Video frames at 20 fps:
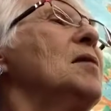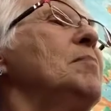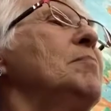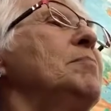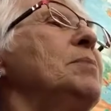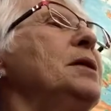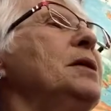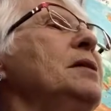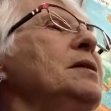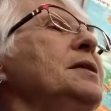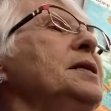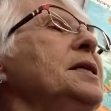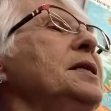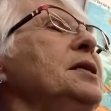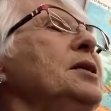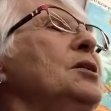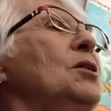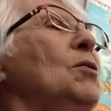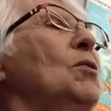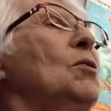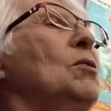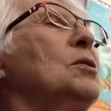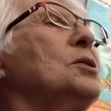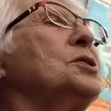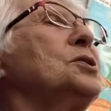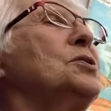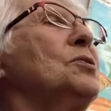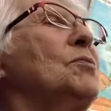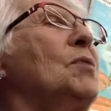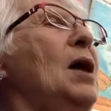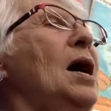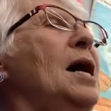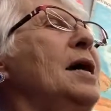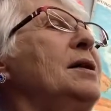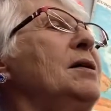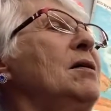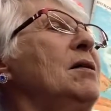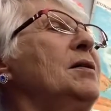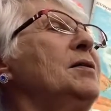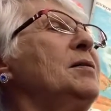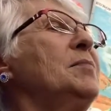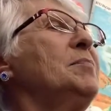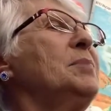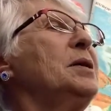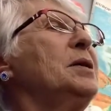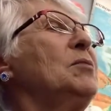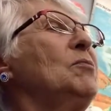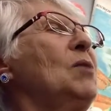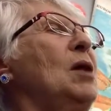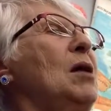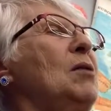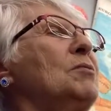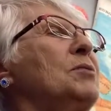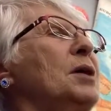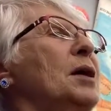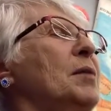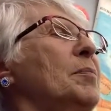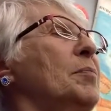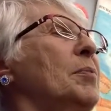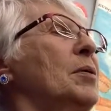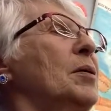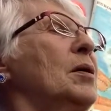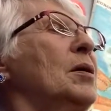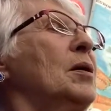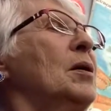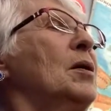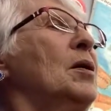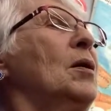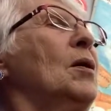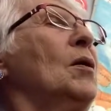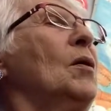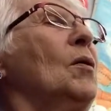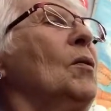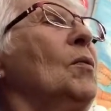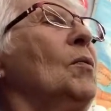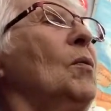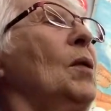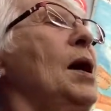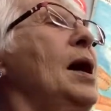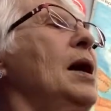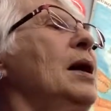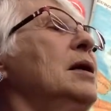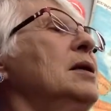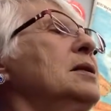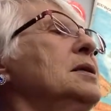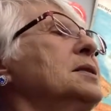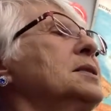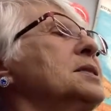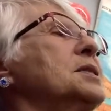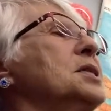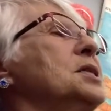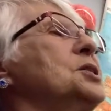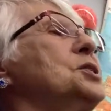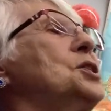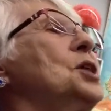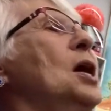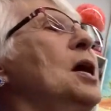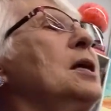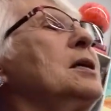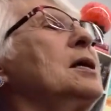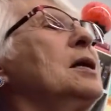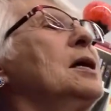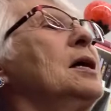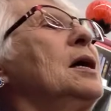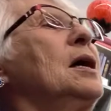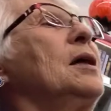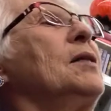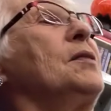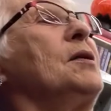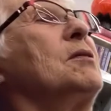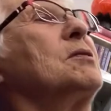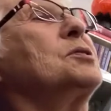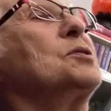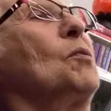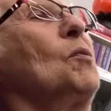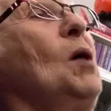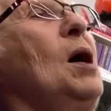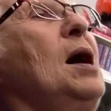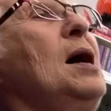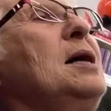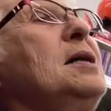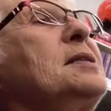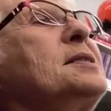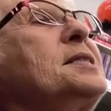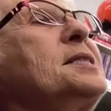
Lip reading: Bill needed a horse to ride on the big roundup. "Well," said Chuck, "there's a wild